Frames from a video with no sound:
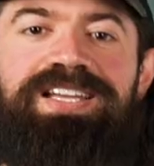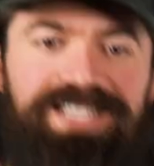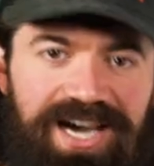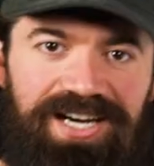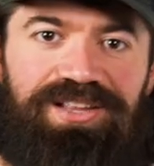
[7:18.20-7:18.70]
It's
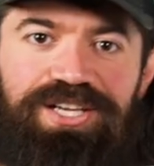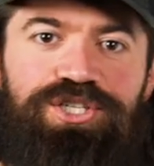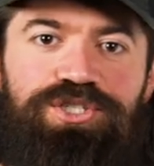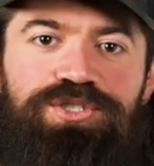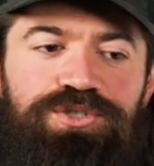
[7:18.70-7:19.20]
kind of like
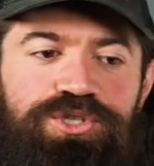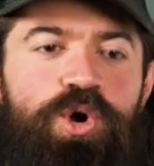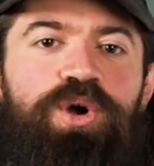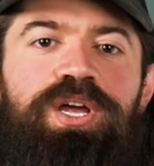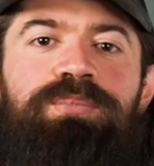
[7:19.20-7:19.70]

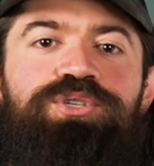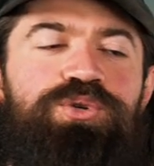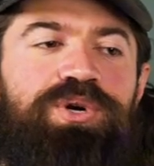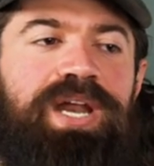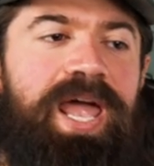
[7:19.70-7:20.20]
showing up
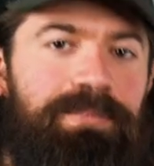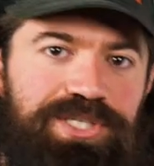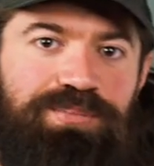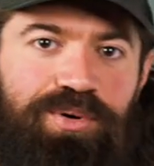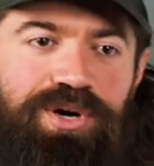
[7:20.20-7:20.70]
to an
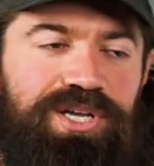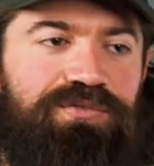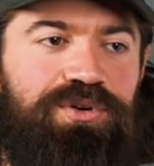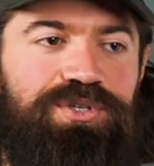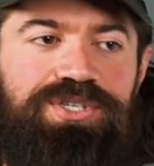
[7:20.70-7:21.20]
empty party
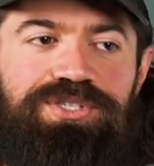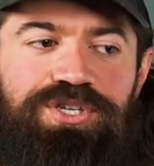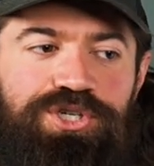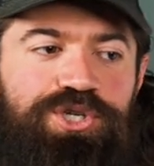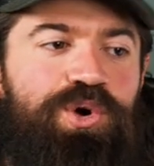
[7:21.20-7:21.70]
versus
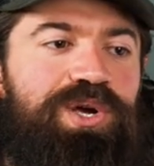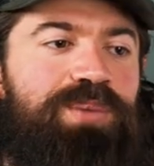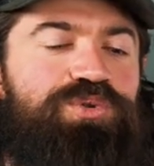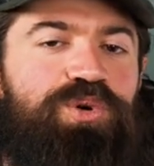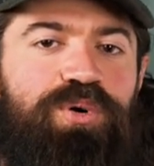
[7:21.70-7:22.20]
showing
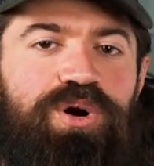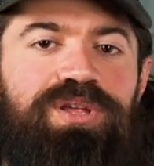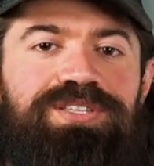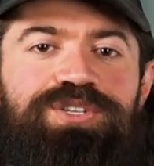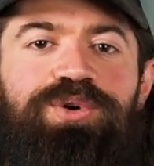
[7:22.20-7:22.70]
up to a party
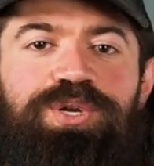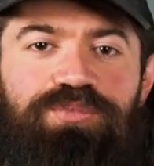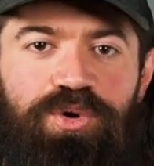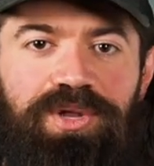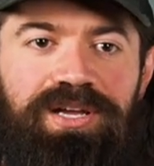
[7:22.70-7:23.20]
that's already
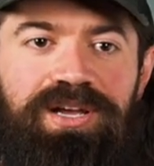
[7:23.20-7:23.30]
rolling.